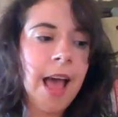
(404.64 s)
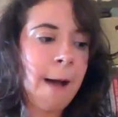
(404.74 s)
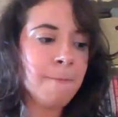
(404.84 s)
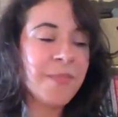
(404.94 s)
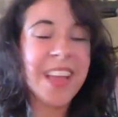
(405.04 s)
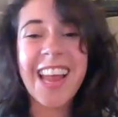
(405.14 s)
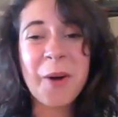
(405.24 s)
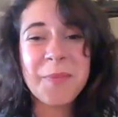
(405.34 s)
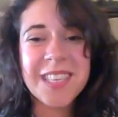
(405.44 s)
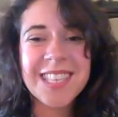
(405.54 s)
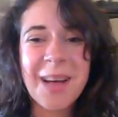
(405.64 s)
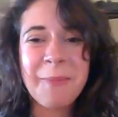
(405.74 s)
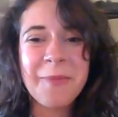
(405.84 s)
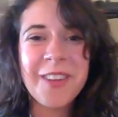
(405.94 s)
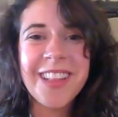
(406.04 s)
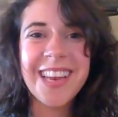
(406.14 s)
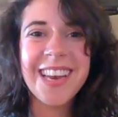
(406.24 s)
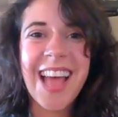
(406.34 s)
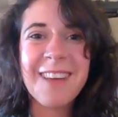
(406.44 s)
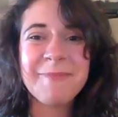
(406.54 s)
Again, I hope this is helpful,
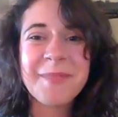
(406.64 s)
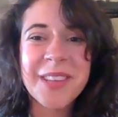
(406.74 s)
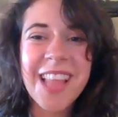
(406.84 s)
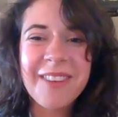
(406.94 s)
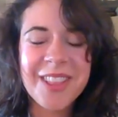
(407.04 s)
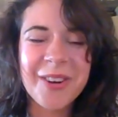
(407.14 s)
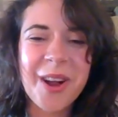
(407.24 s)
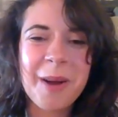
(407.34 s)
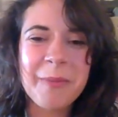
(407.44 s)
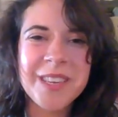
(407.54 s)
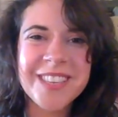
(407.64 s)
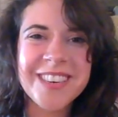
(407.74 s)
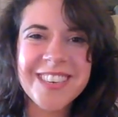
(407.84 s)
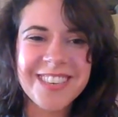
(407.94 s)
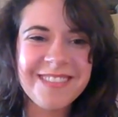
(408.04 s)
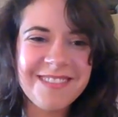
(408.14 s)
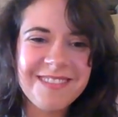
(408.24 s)
and good luck with your comp research.